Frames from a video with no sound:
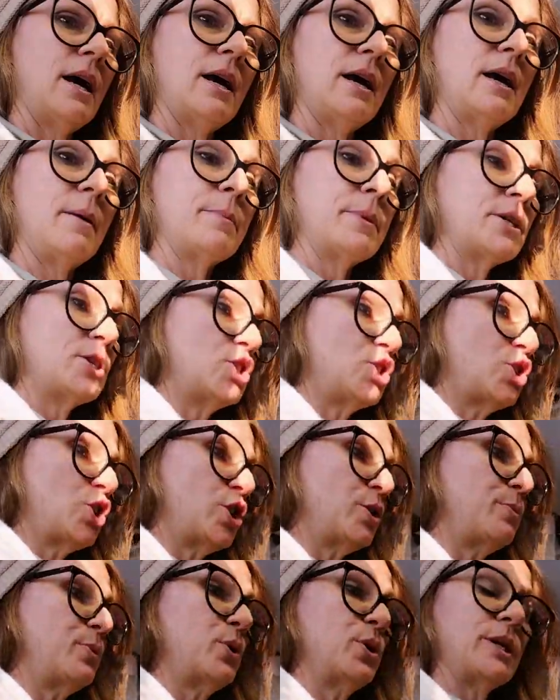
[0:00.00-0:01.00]
I'm going to
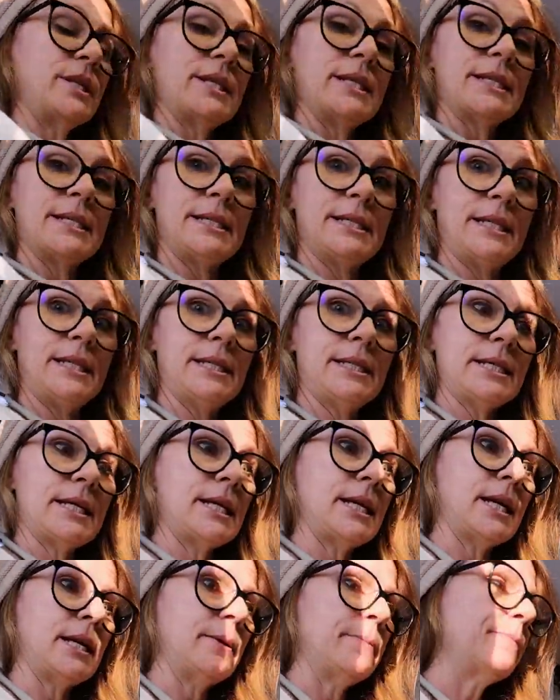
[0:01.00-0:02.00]
start putting the seeds
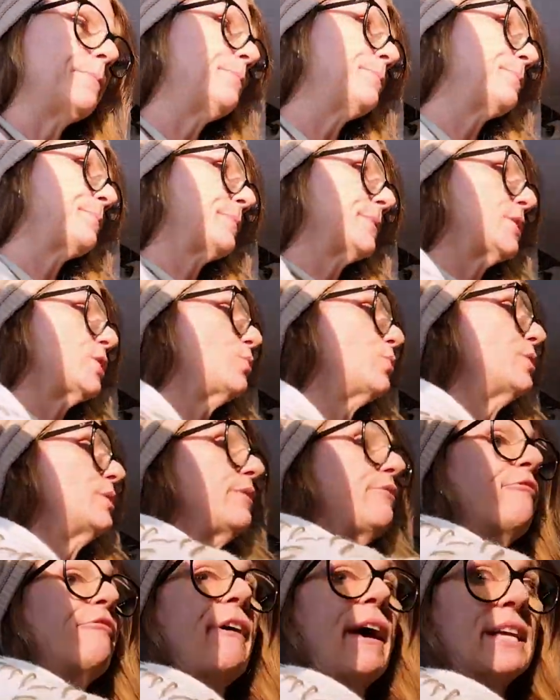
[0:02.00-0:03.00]
in. So we're
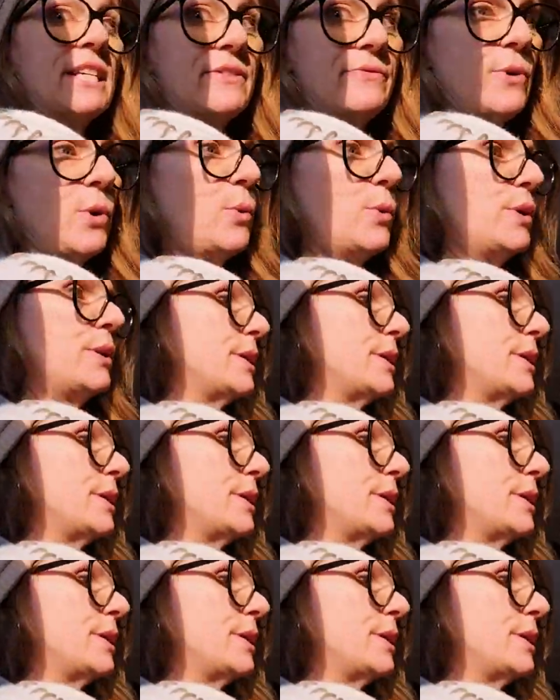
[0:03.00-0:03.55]
going to fast forward